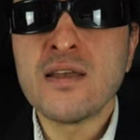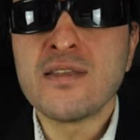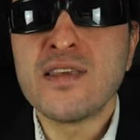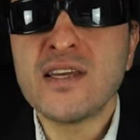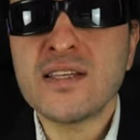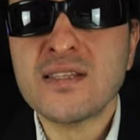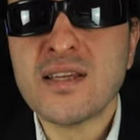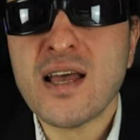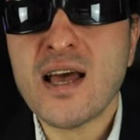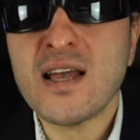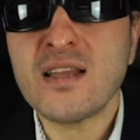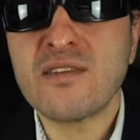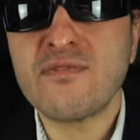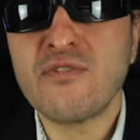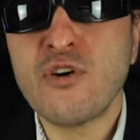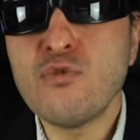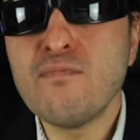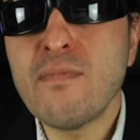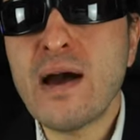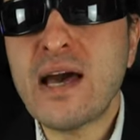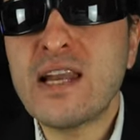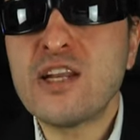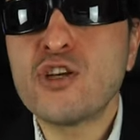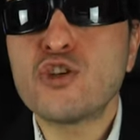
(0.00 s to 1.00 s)
this
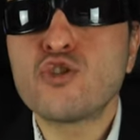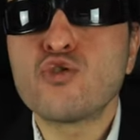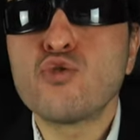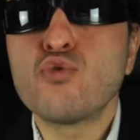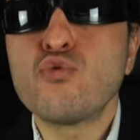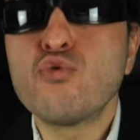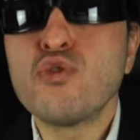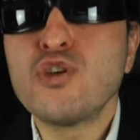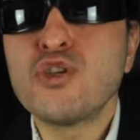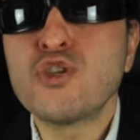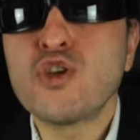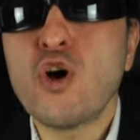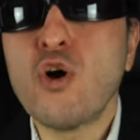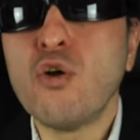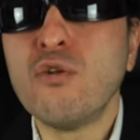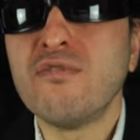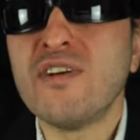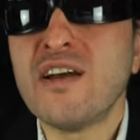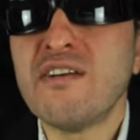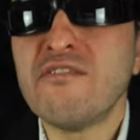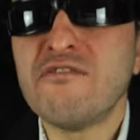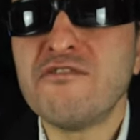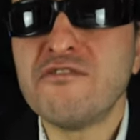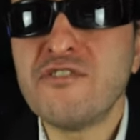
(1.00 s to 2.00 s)
headphone managed to resolve
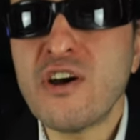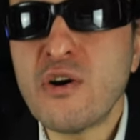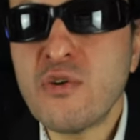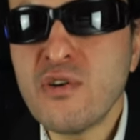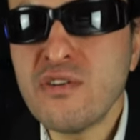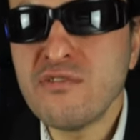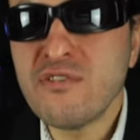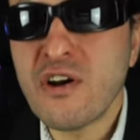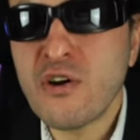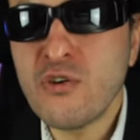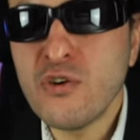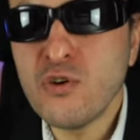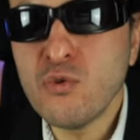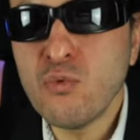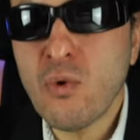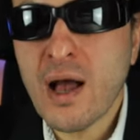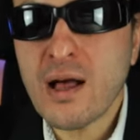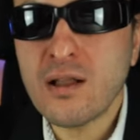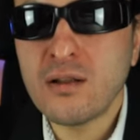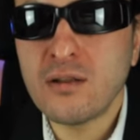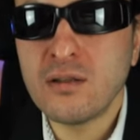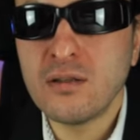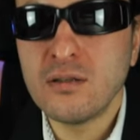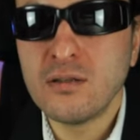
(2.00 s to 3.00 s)
it very, very
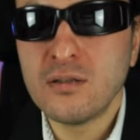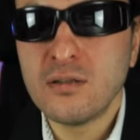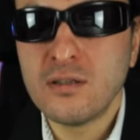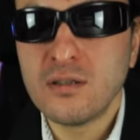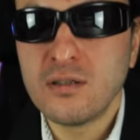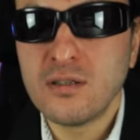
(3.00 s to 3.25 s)
well.